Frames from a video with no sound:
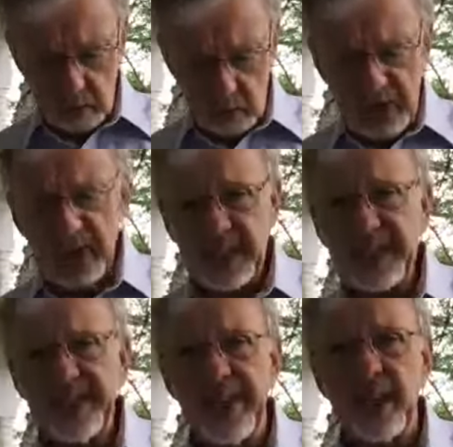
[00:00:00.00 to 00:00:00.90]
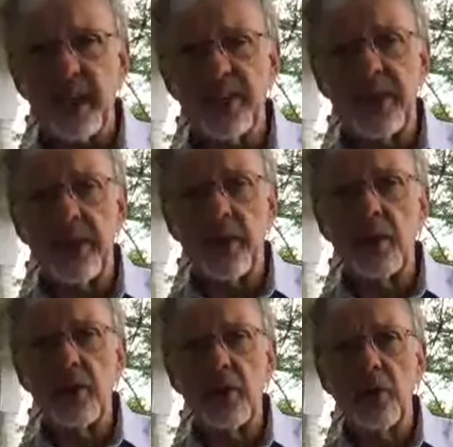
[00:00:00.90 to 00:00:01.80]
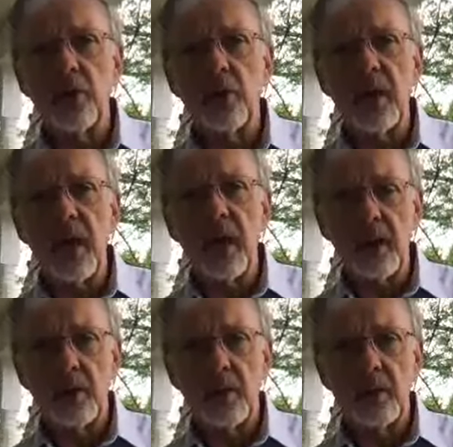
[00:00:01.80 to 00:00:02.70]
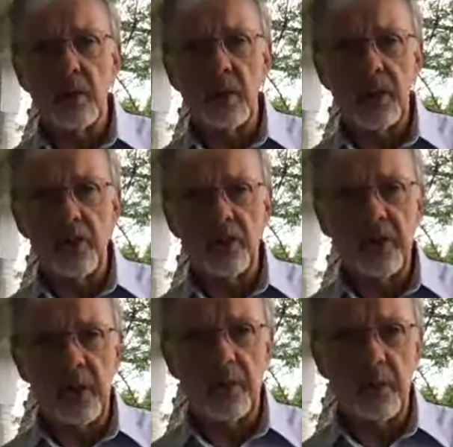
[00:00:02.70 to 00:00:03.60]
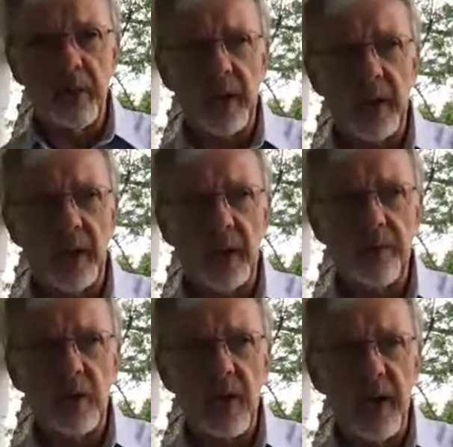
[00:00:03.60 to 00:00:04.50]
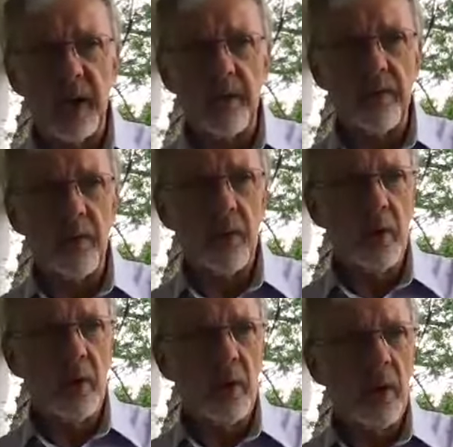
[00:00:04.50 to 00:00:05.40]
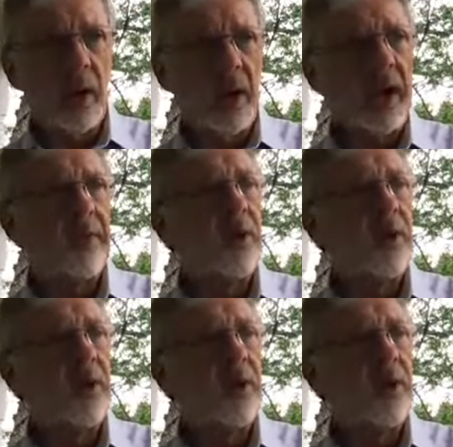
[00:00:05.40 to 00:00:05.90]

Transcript: 60 seconds here to get get yourself ready if you have have